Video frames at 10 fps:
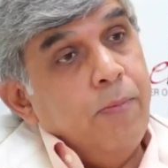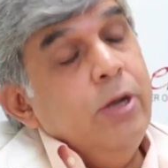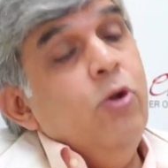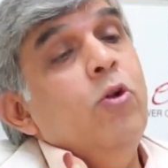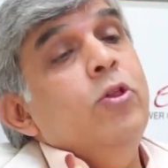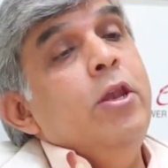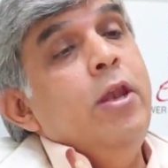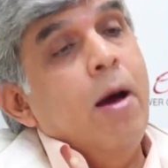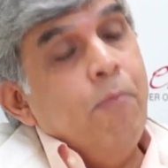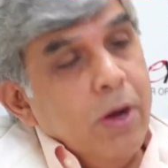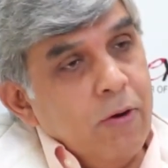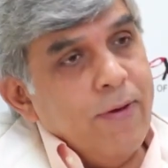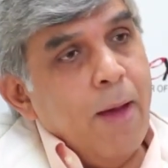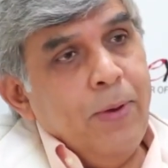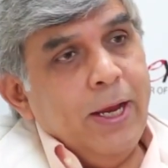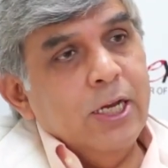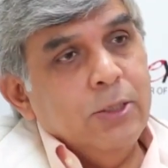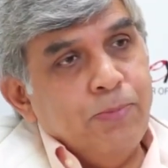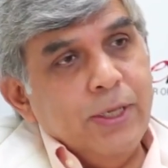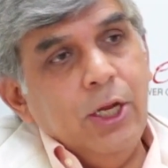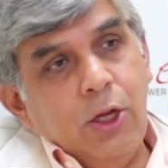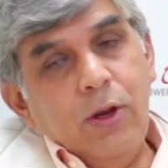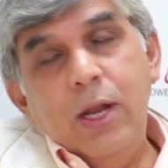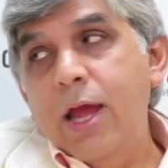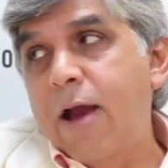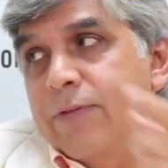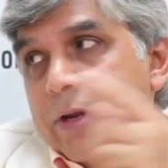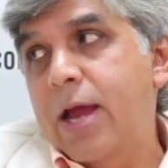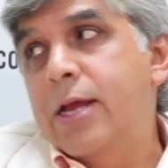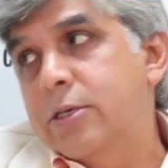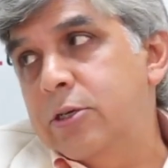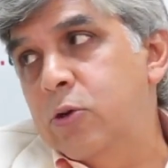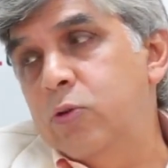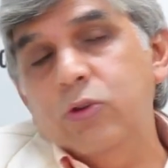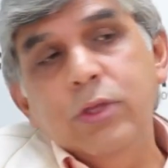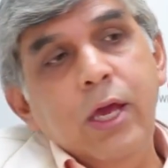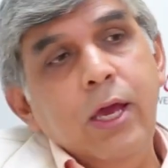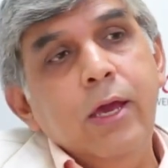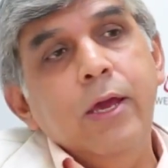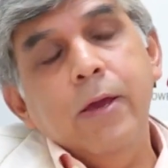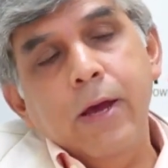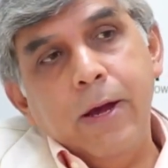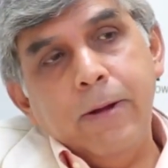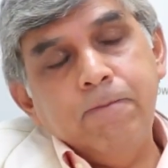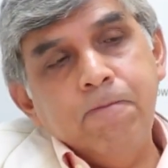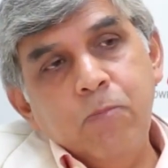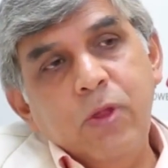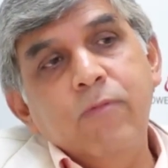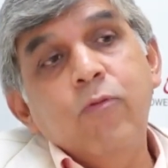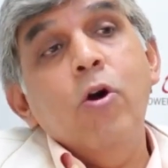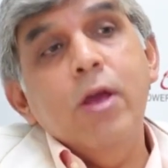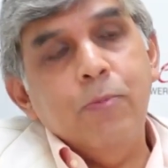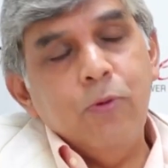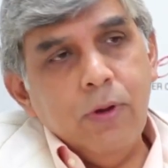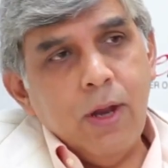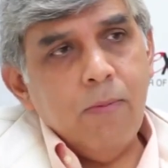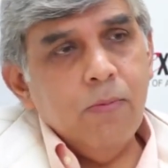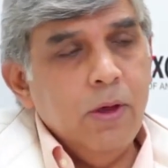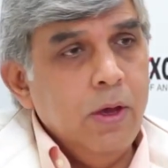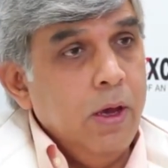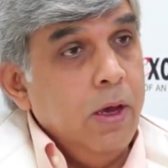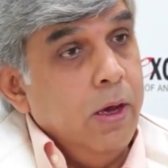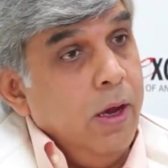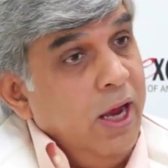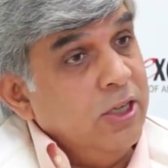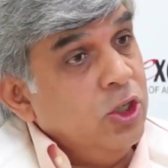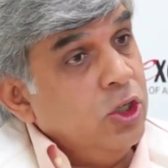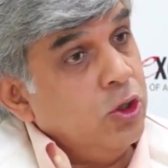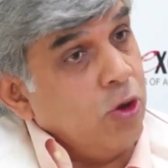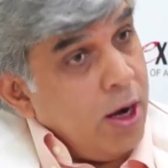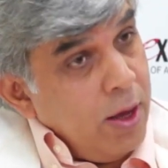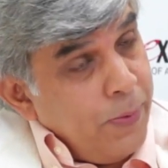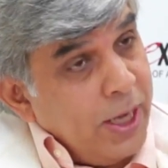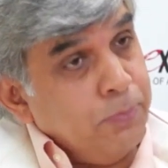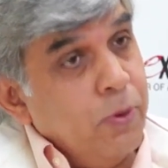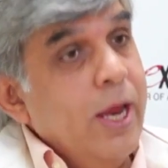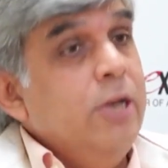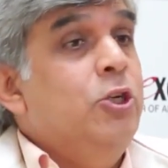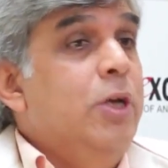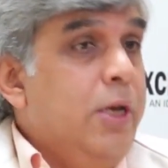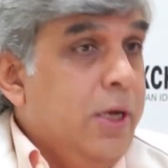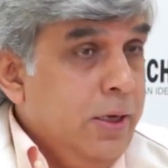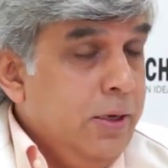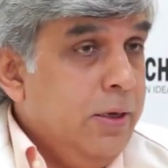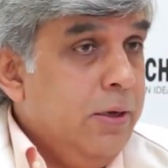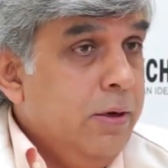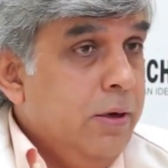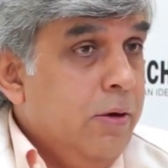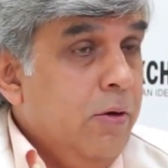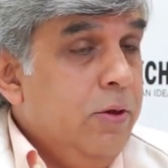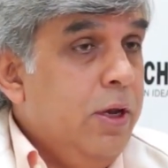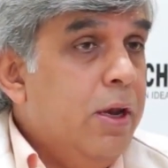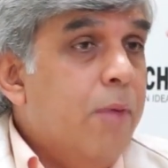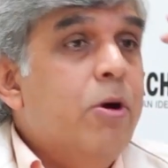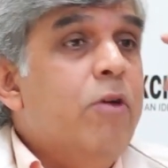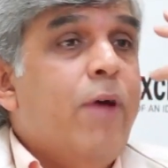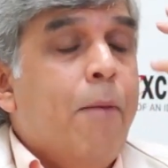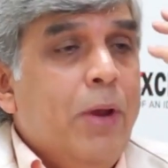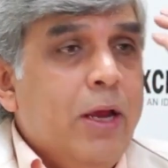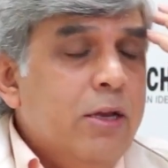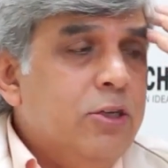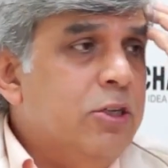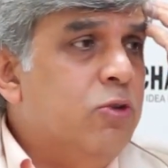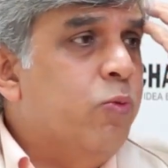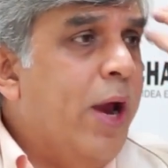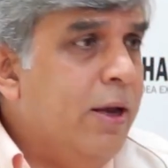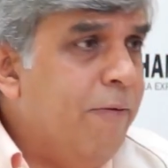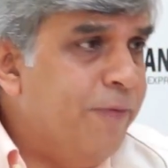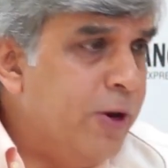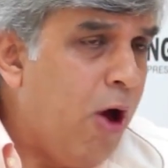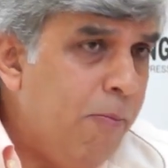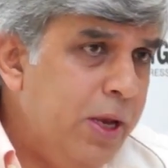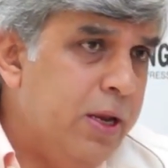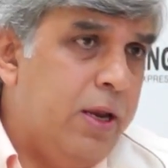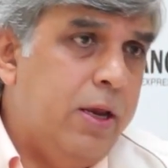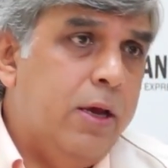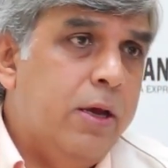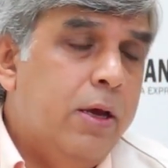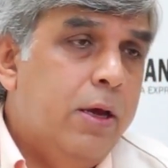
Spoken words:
But do you know the number of applicants, particularly after I introduced the four-year program, it shot up exponentially. You know, the number of applicants just went up phenomenally.